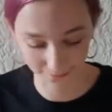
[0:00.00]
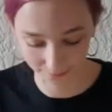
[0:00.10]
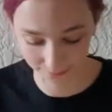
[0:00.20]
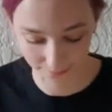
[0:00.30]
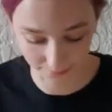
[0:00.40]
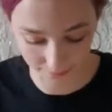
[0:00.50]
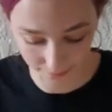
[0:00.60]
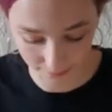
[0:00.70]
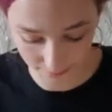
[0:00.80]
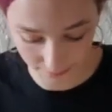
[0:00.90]

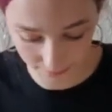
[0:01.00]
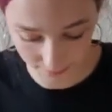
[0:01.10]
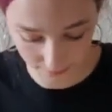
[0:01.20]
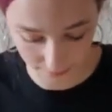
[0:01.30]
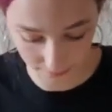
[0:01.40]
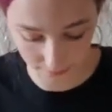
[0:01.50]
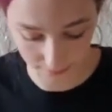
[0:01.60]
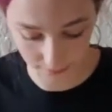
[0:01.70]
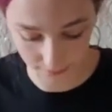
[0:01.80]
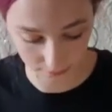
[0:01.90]

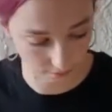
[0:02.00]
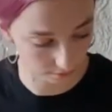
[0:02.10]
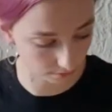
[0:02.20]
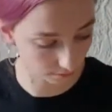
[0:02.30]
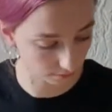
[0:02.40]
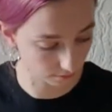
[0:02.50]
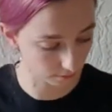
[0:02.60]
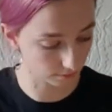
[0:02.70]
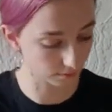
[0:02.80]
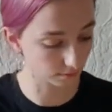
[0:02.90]

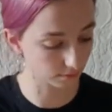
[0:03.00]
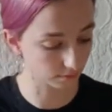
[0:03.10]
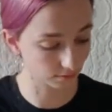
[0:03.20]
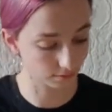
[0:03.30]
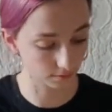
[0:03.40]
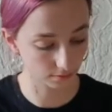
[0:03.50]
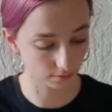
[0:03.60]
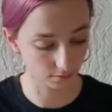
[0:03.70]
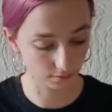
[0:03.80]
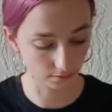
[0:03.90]

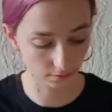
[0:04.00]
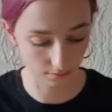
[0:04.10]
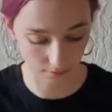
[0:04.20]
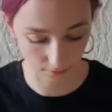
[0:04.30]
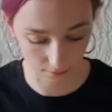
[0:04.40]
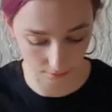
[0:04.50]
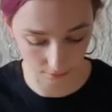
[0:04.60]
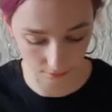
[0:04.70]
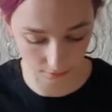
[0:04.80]
Nothing is said.